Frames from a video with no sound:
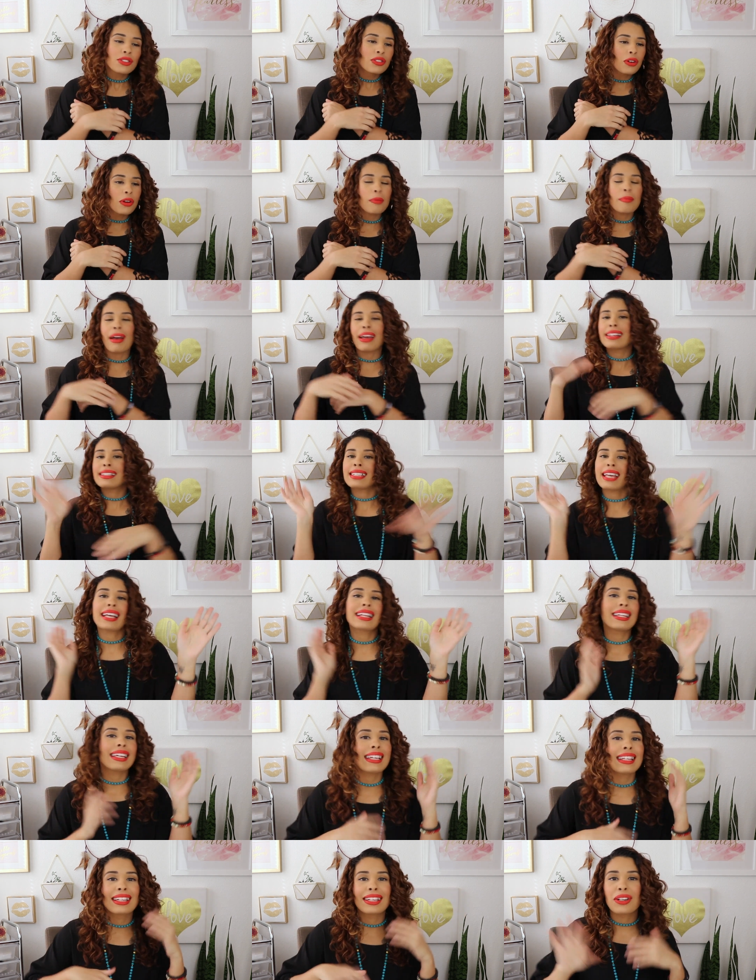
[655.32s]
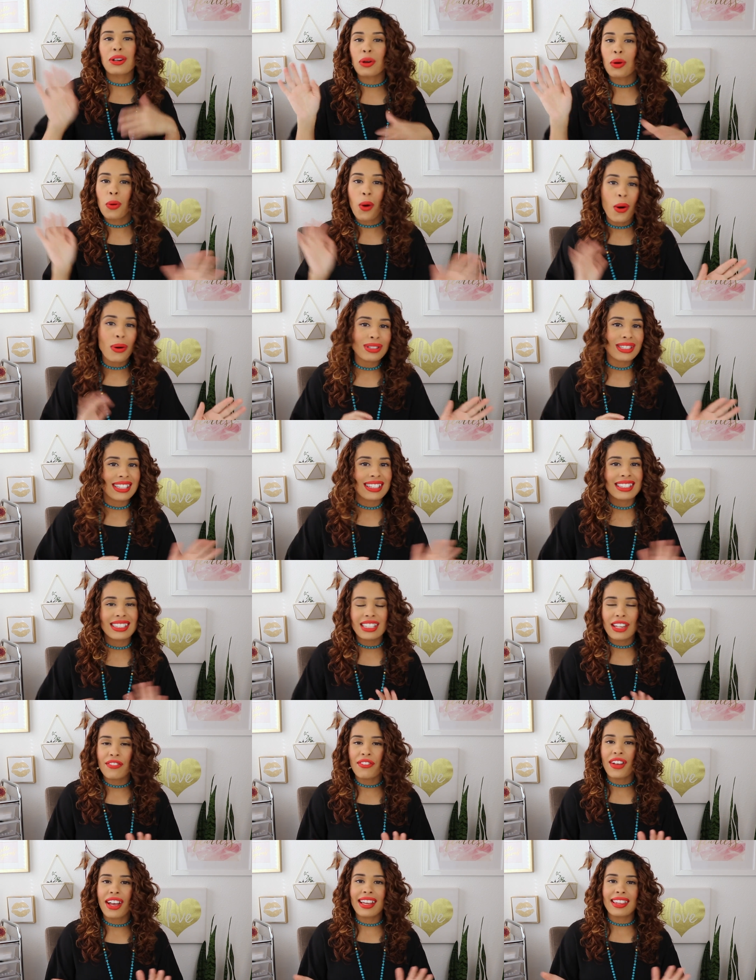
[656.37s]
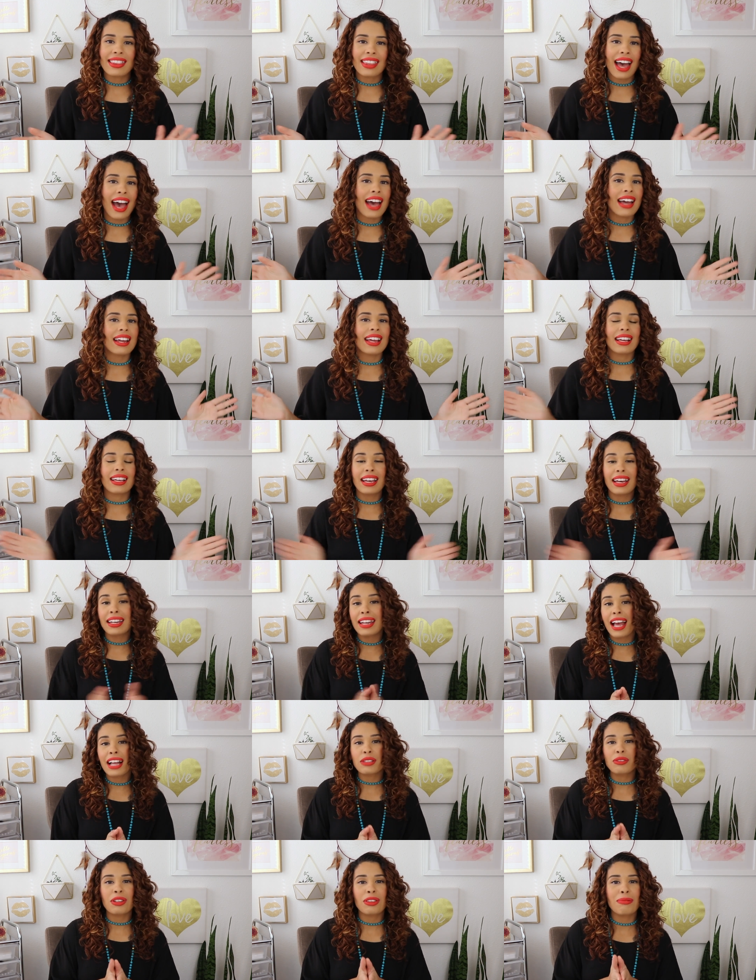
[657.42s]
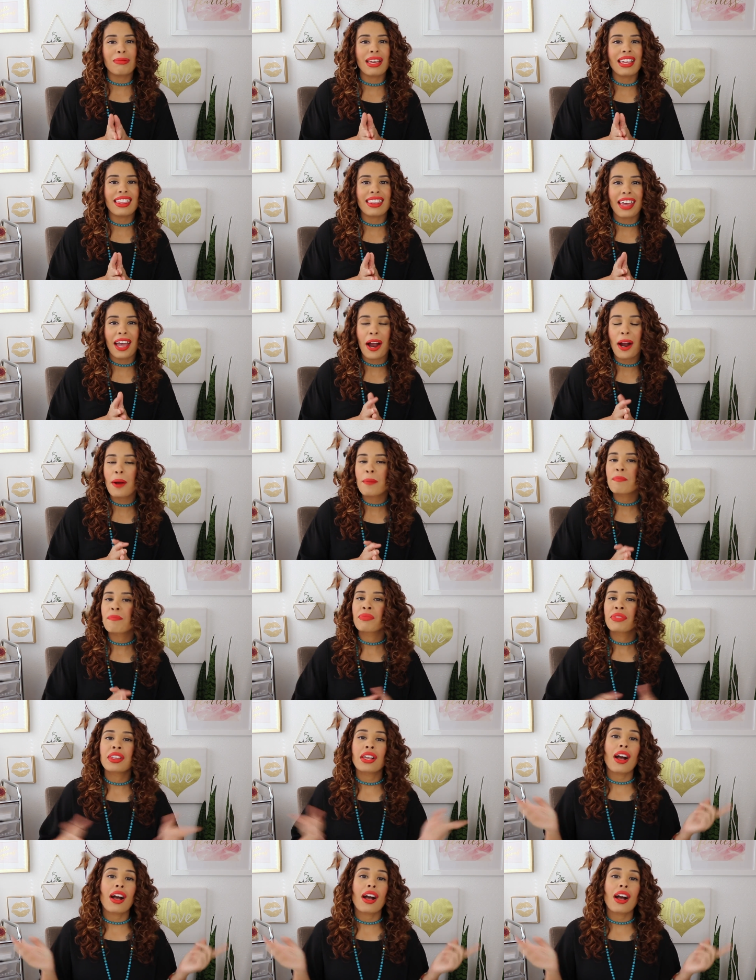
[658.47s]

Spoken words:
doing my daily little quotes and stuff like that, and connect with me there.